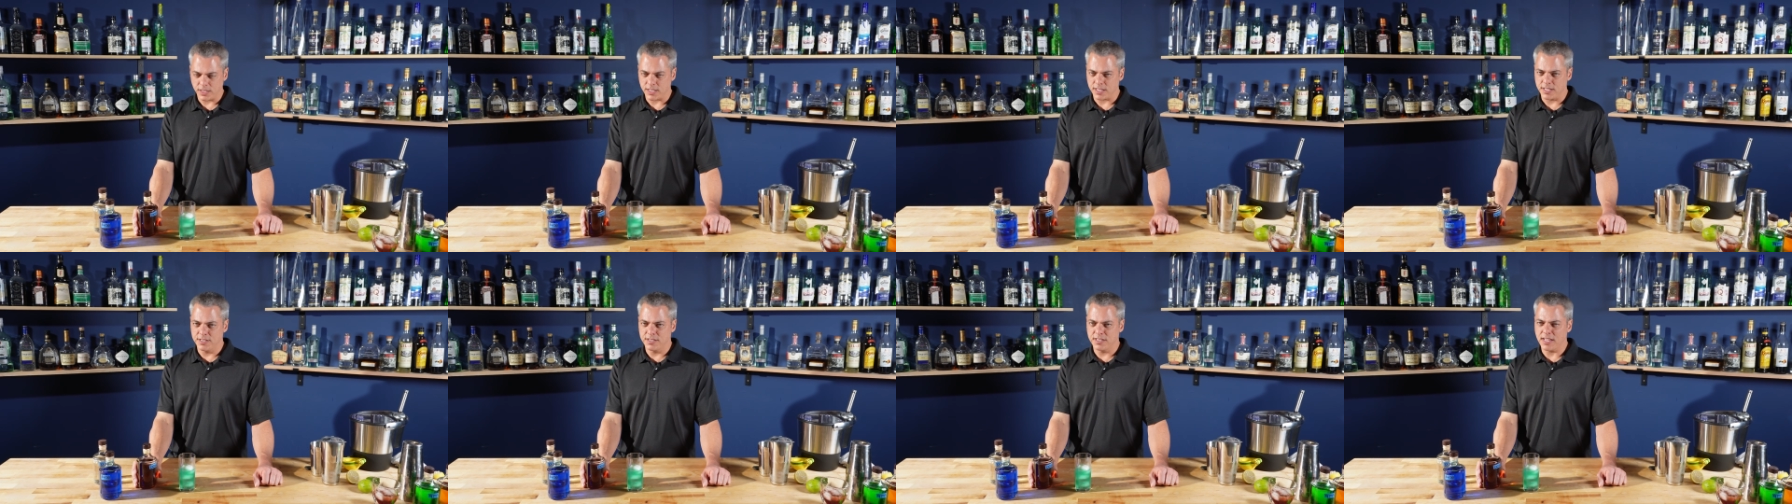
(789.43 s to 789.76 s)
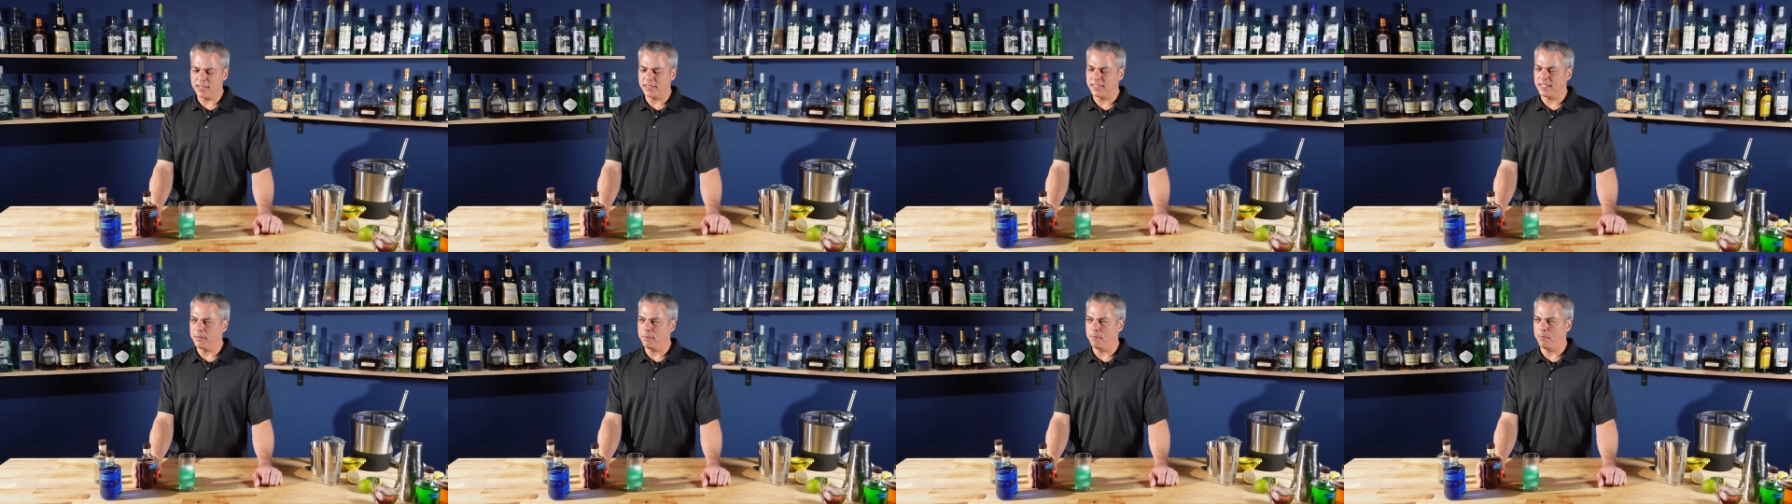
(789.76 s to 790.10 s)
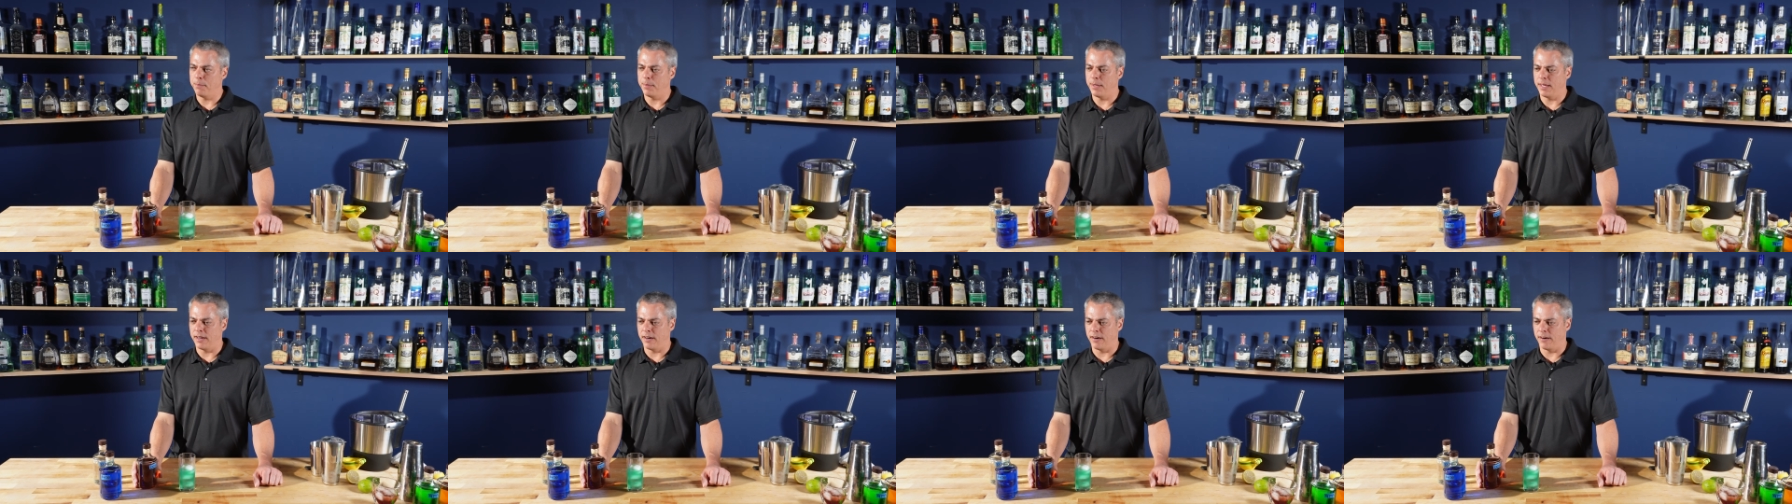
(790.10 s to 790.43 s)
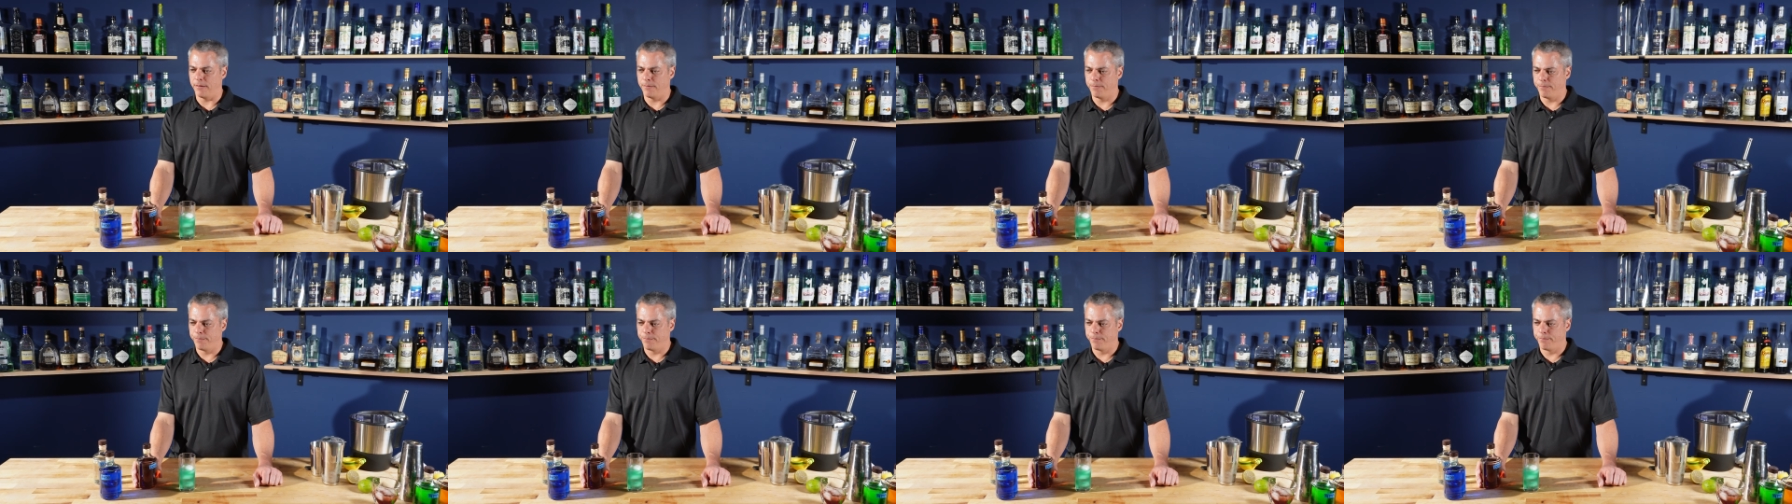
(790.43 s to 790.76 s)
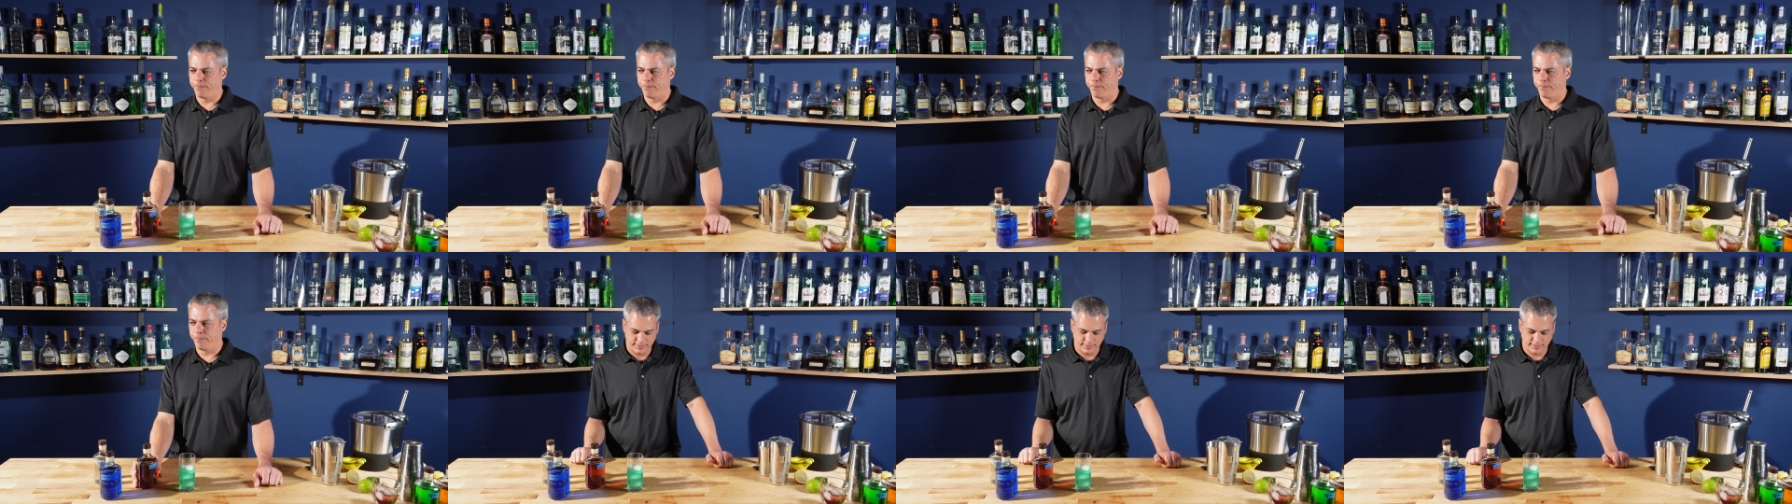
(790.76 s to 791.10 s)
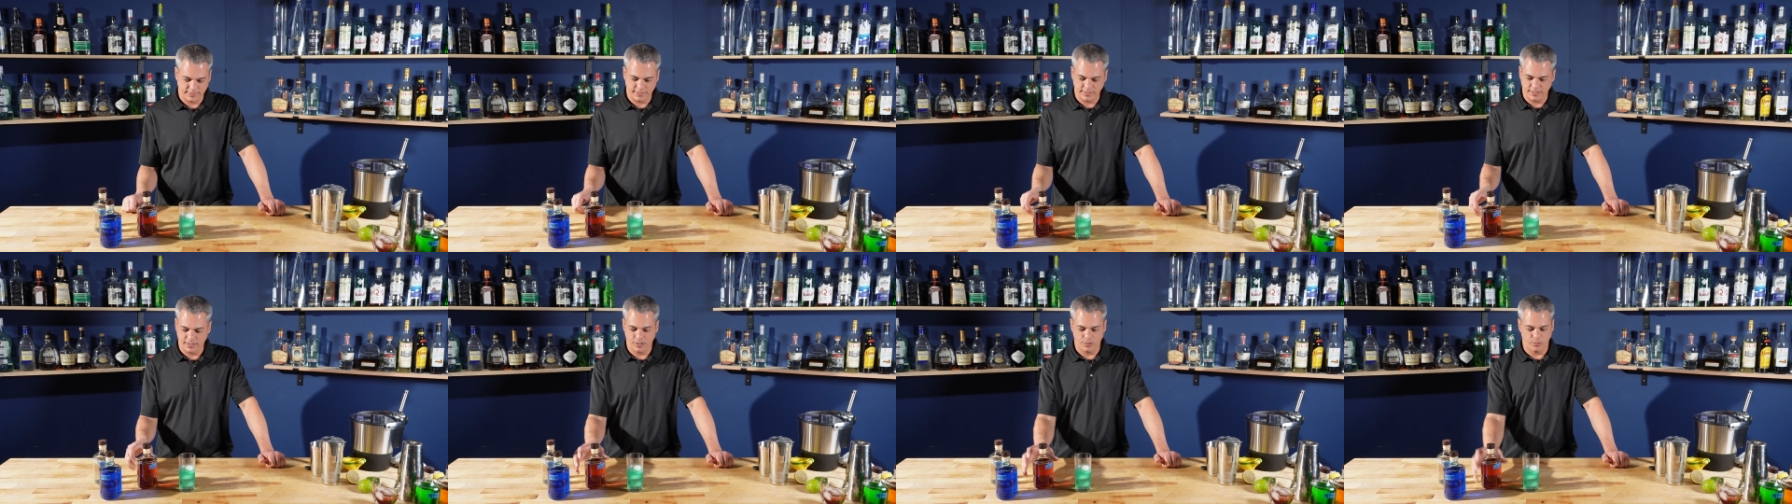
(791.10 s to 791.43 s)
Something bitter.
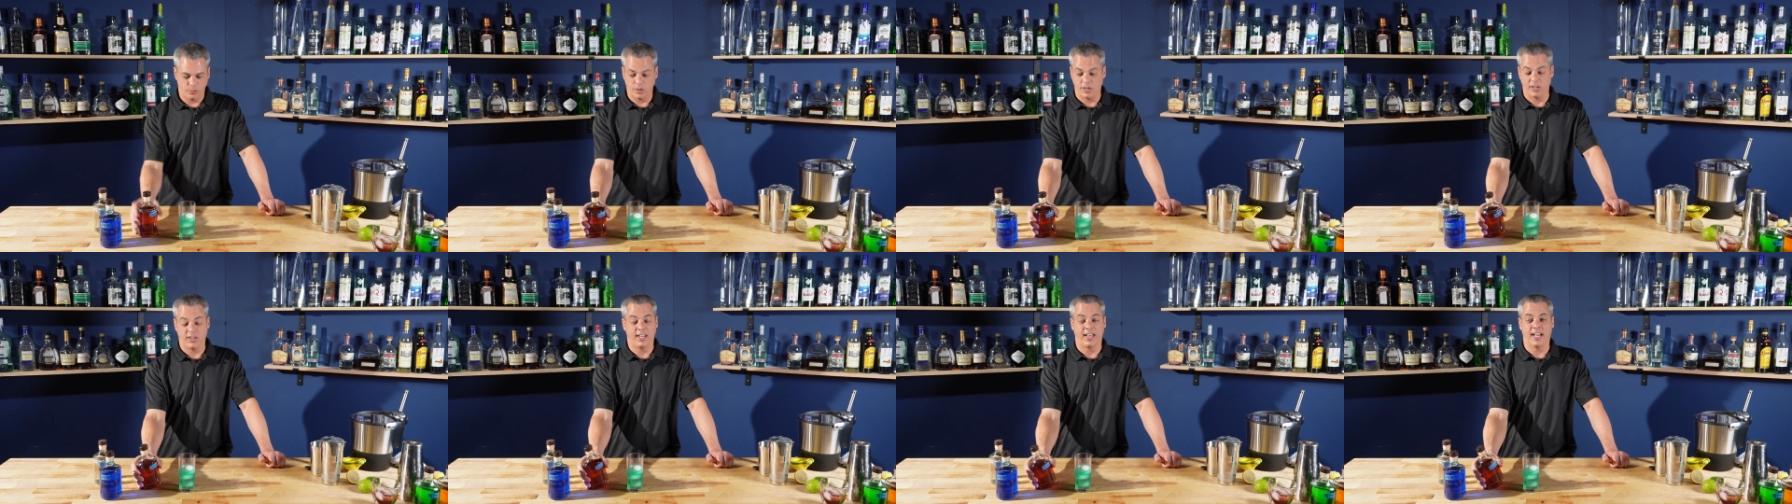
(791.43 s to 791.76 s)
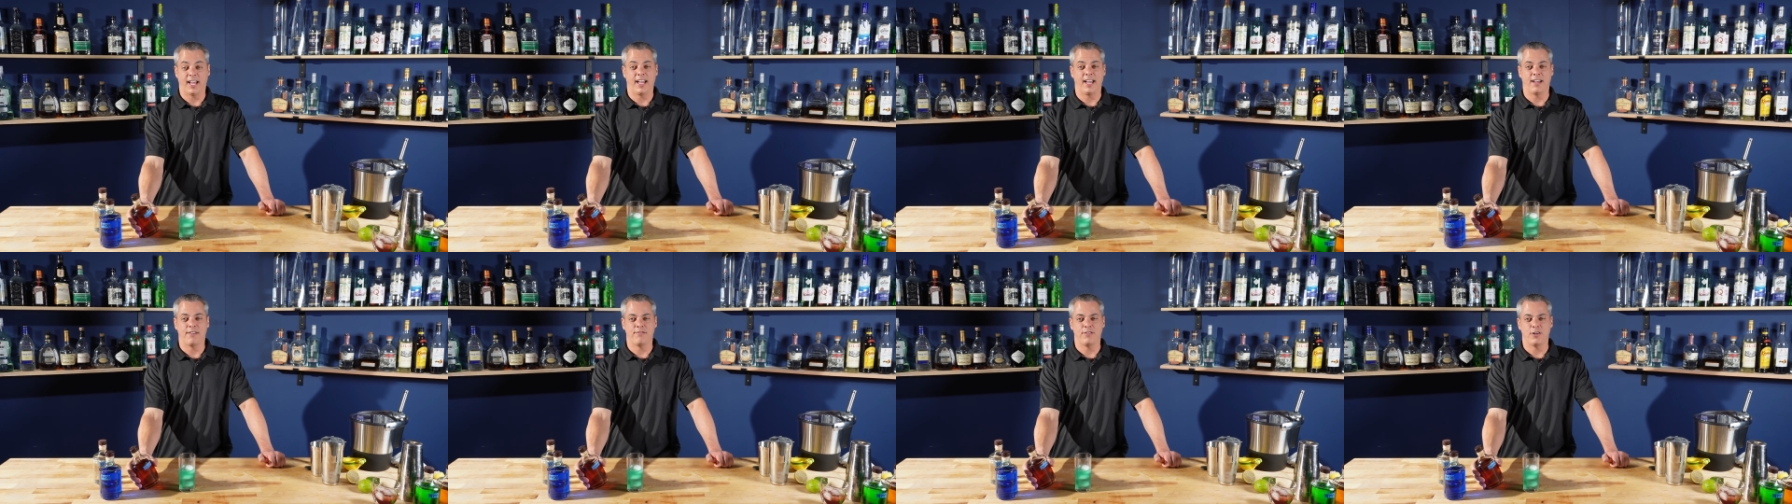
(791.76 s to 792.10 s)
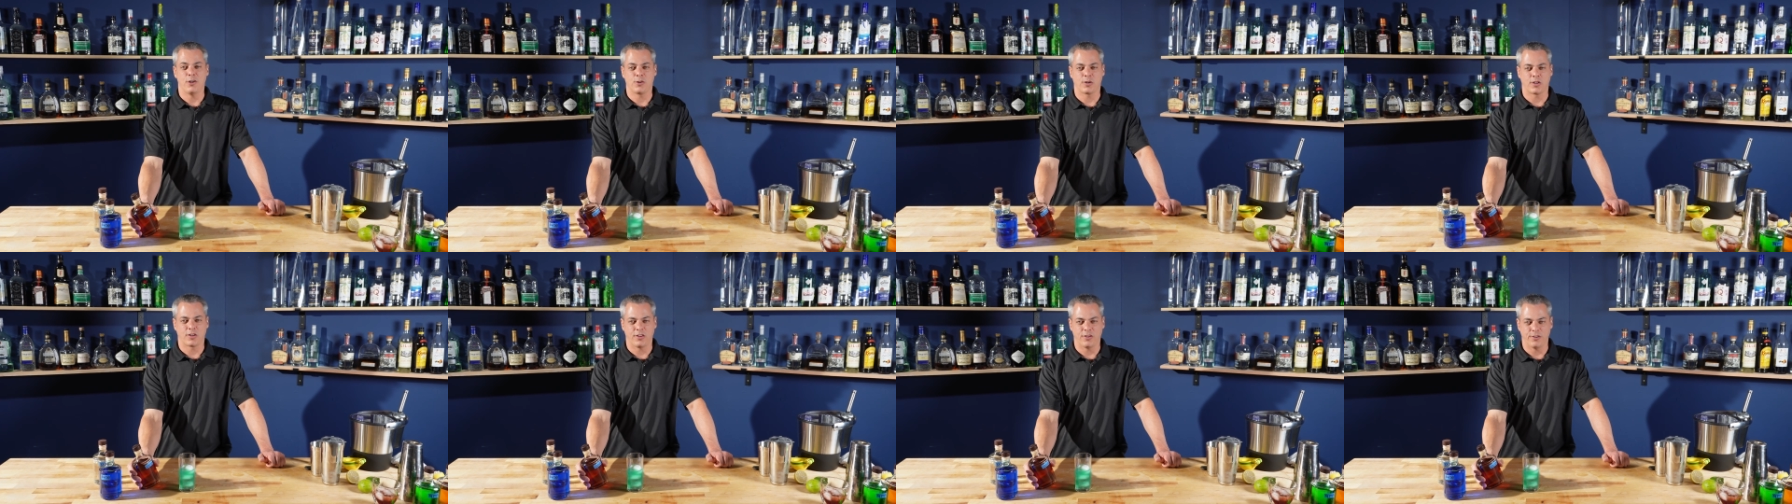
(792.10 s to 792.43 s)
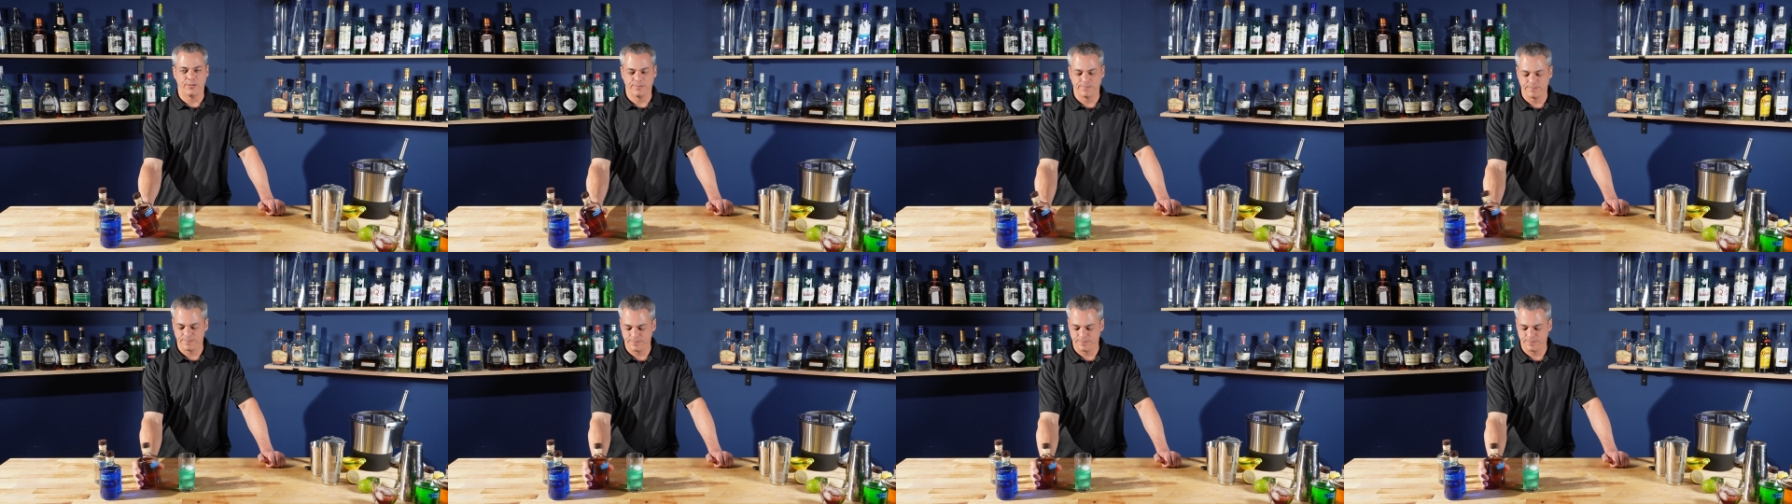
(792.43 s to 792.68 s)
Really, I have no clue.